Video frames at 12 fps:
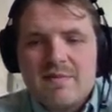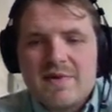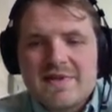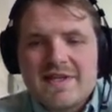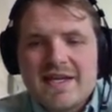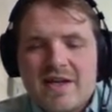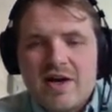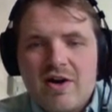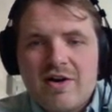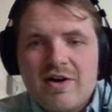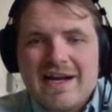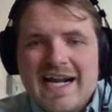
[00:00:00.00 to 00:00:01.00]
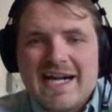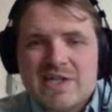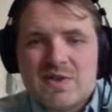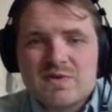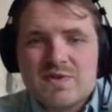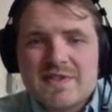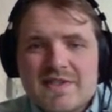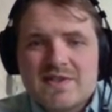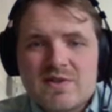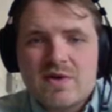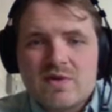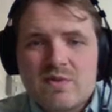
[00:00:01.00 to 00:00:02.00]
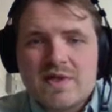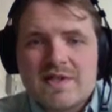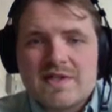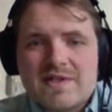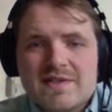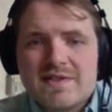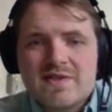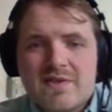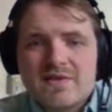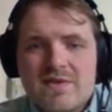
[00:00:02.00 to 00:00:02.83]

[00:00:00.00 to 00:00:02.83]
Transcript: but then our actual z-score was